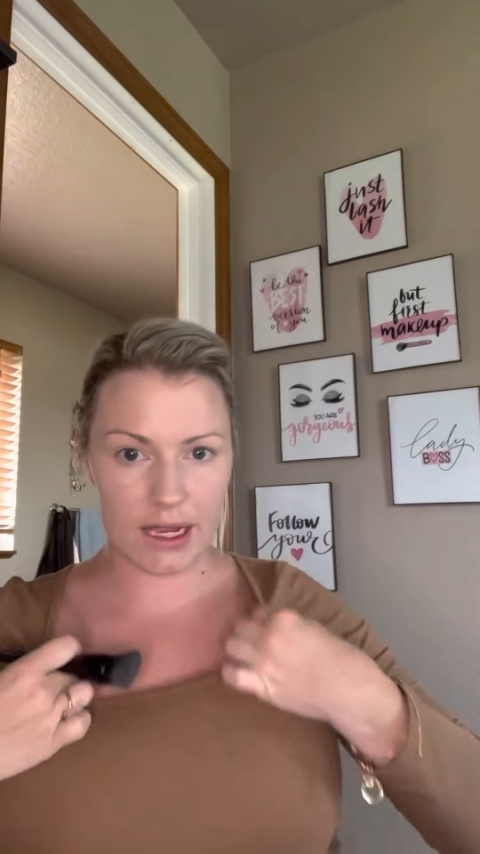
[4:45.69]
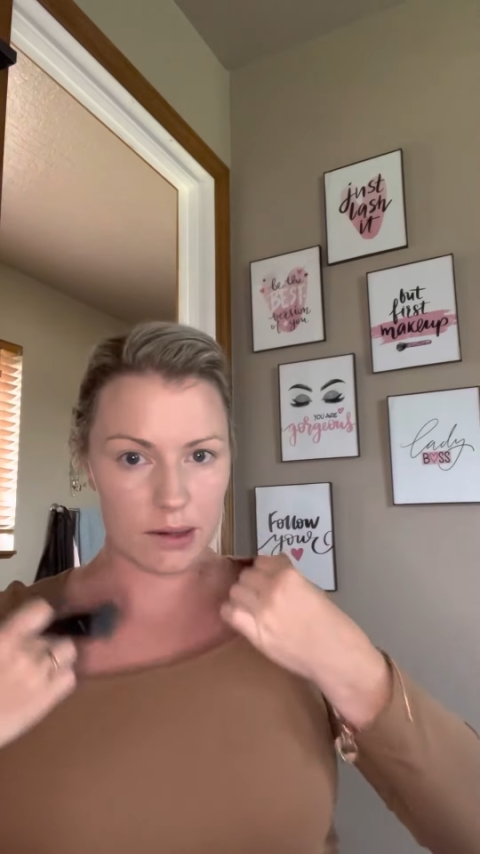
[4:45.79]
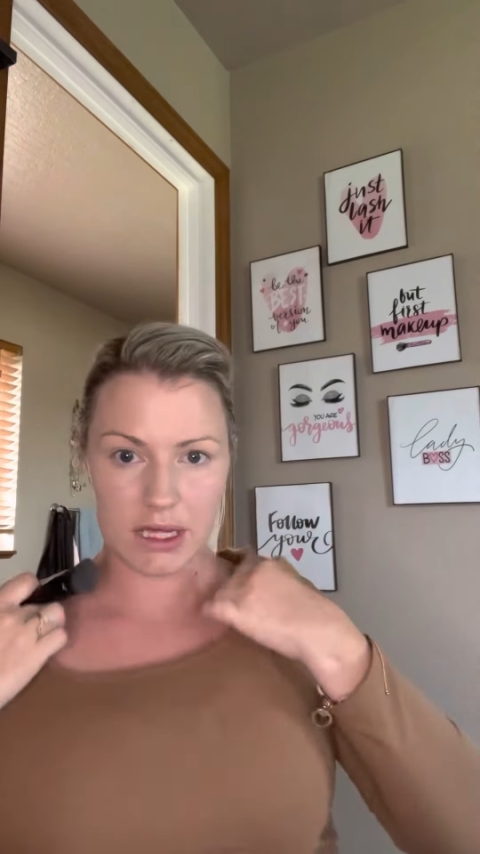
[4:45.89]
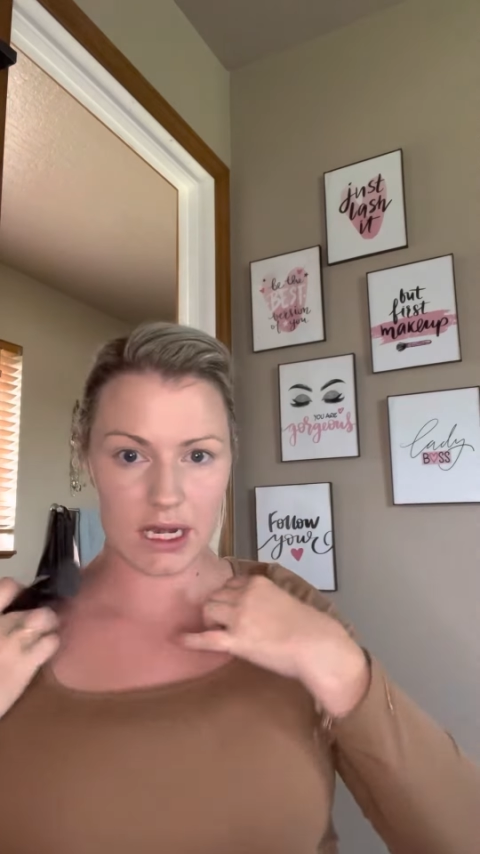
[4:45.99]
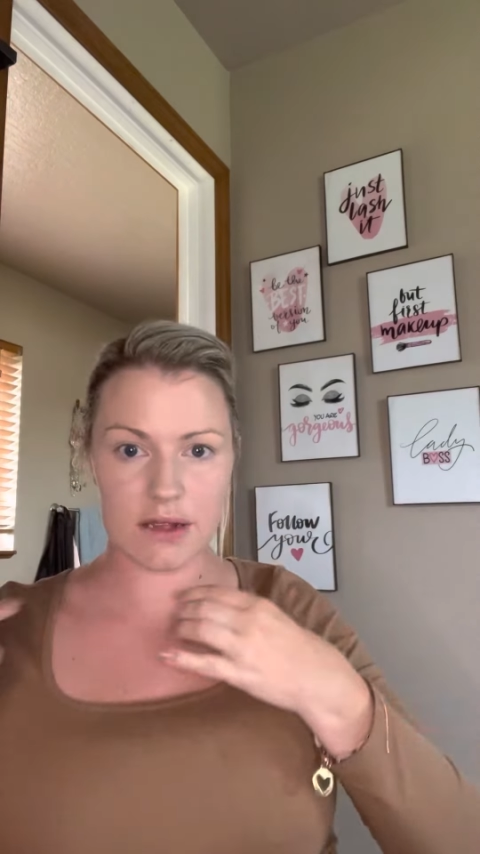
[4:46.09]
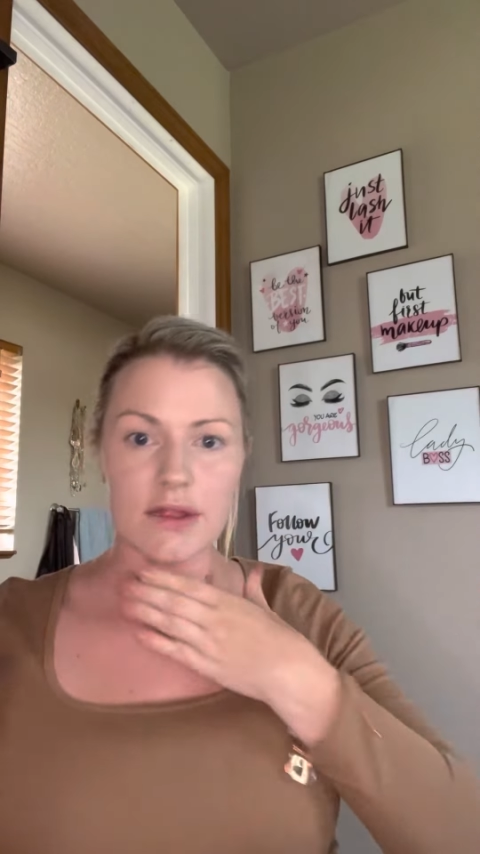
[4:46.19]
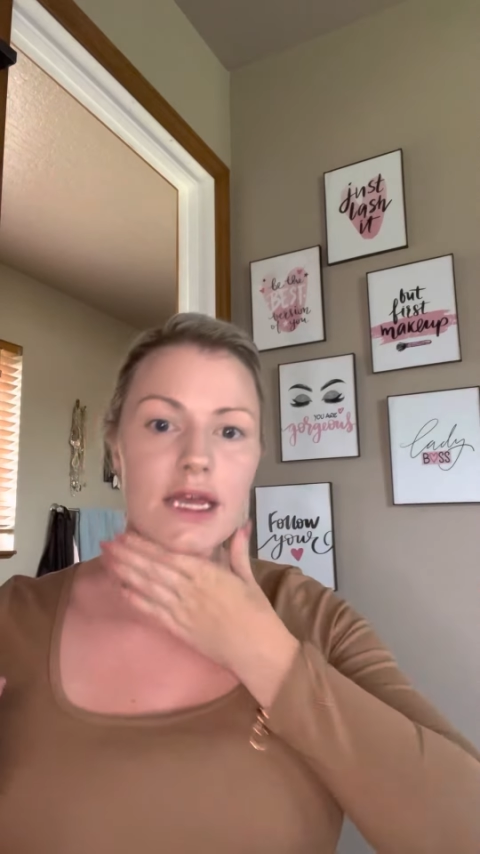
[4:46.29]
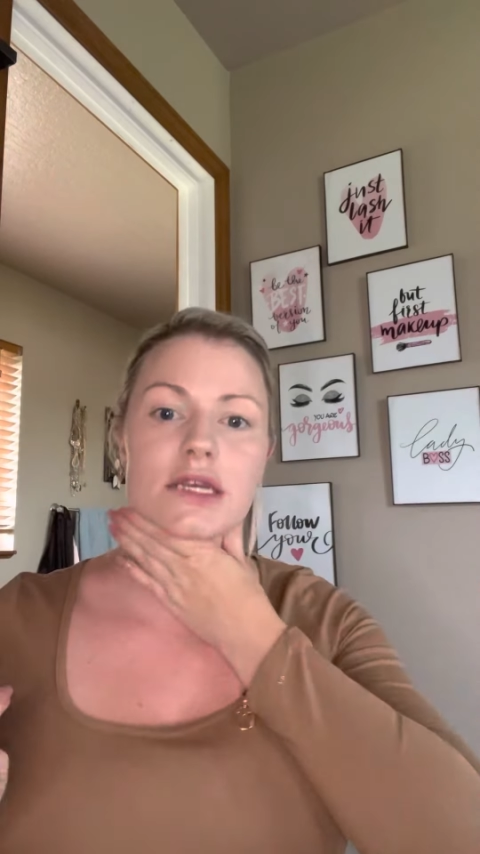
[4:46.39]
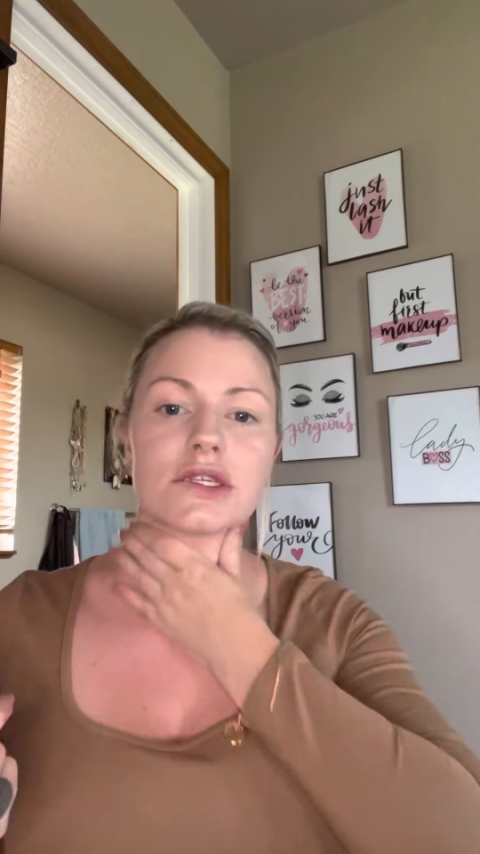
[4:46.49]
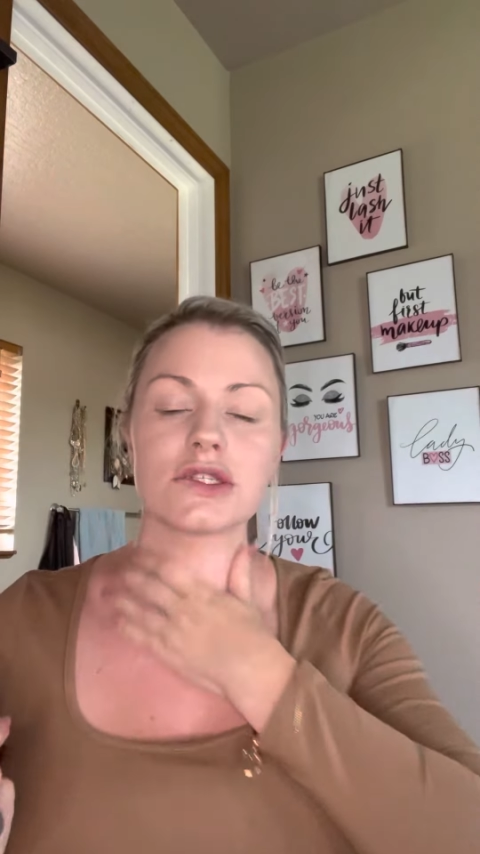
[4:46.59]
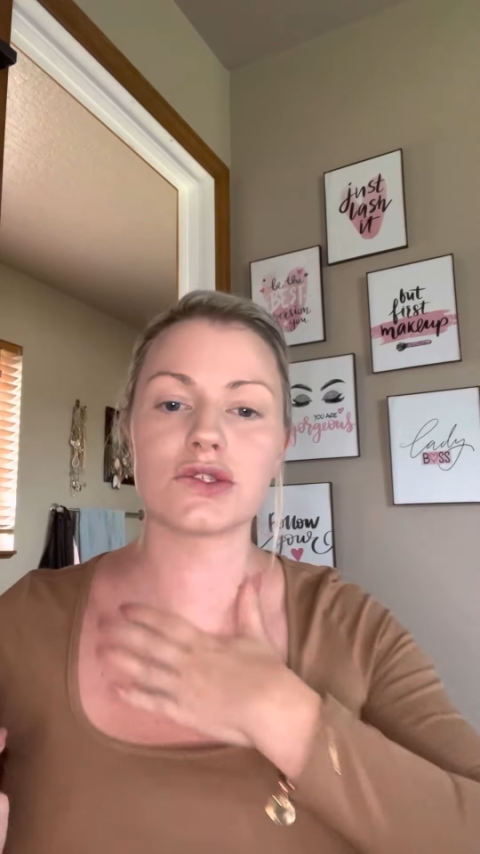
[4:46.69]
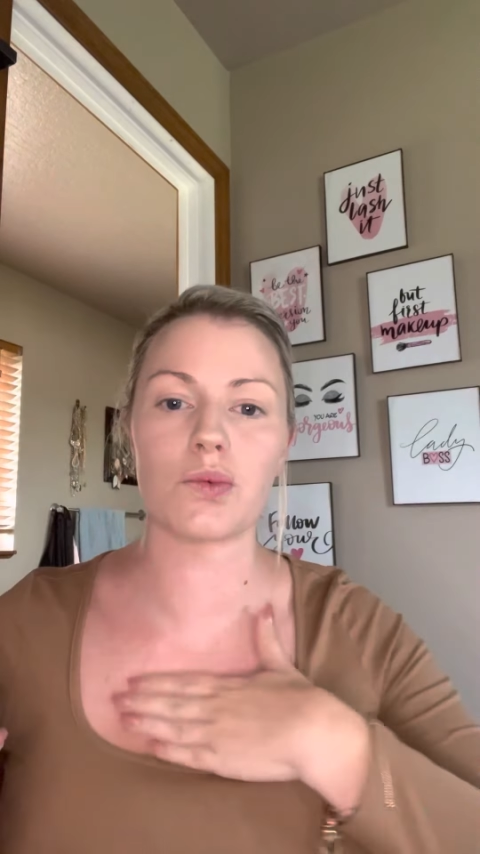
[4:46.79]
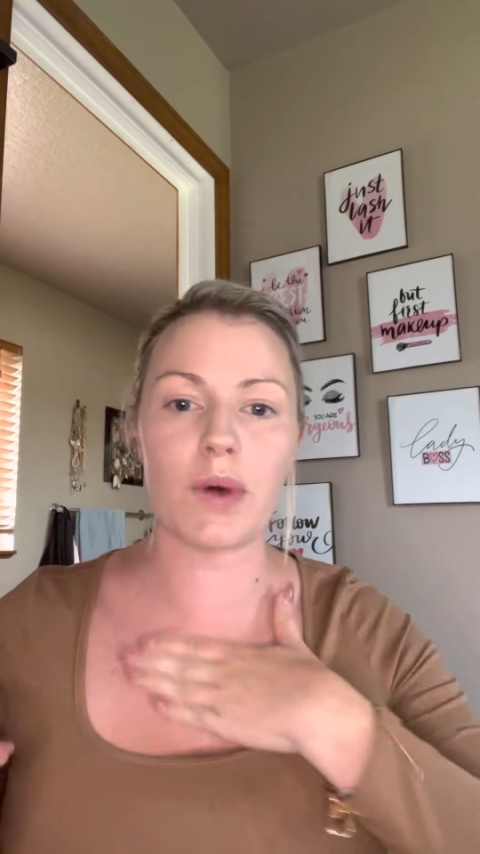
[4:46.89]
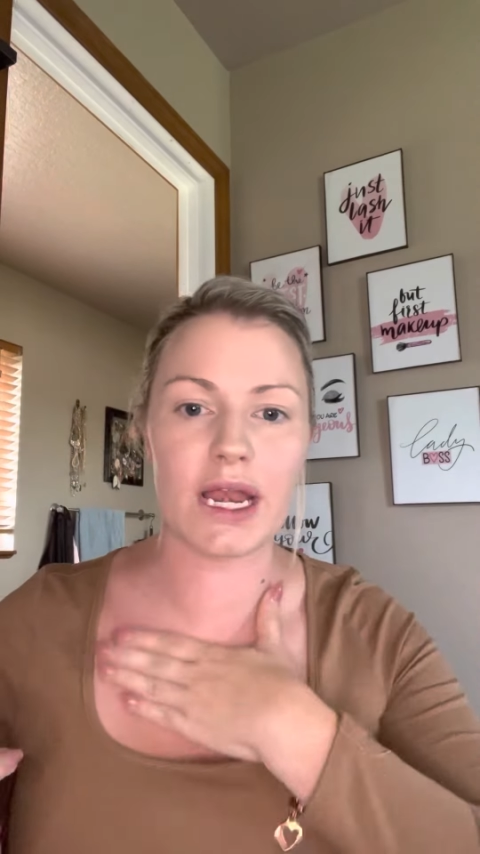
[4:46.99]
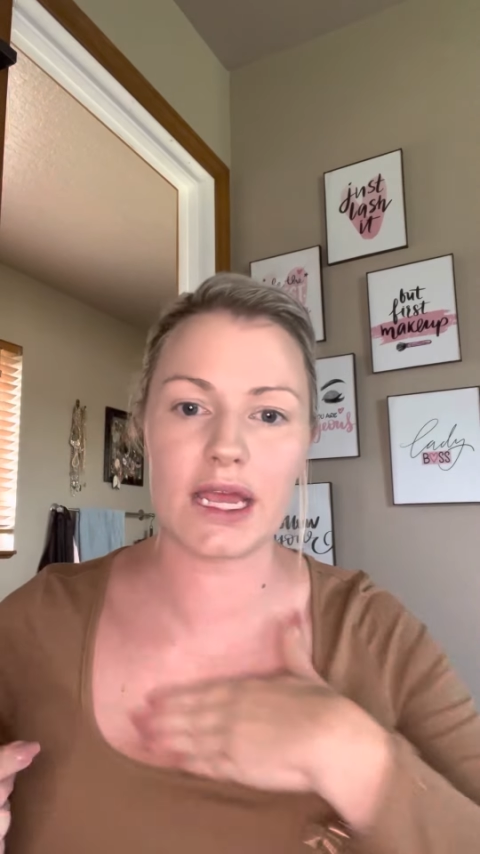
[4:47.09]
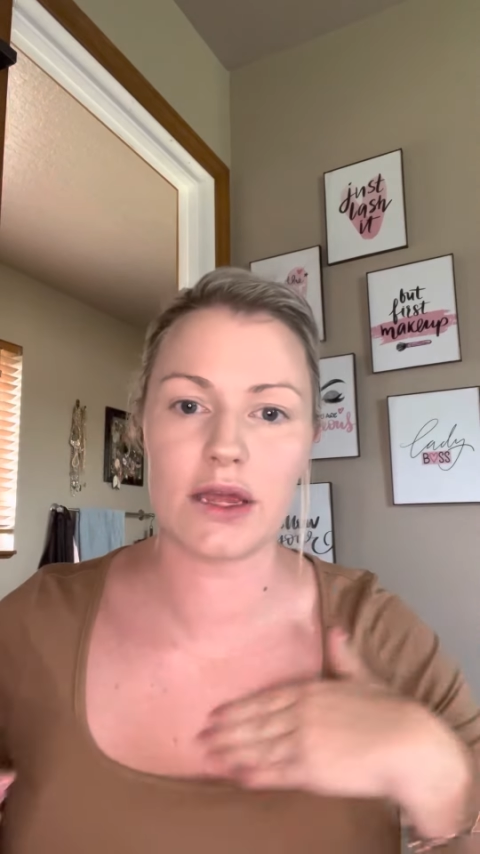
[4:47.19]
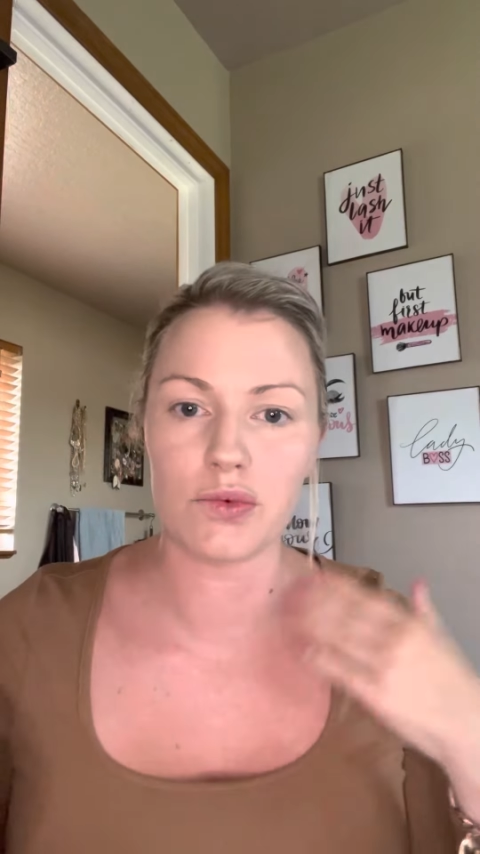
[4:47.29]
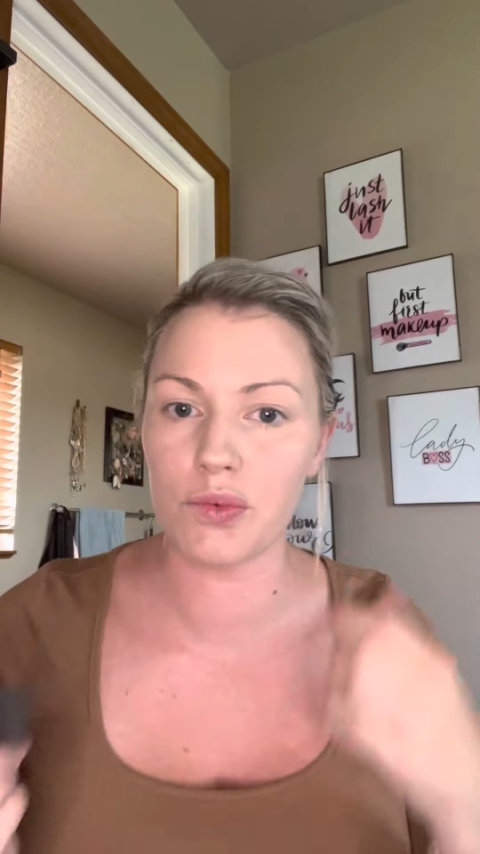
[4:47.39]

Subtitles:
and I'm getting like sweaty and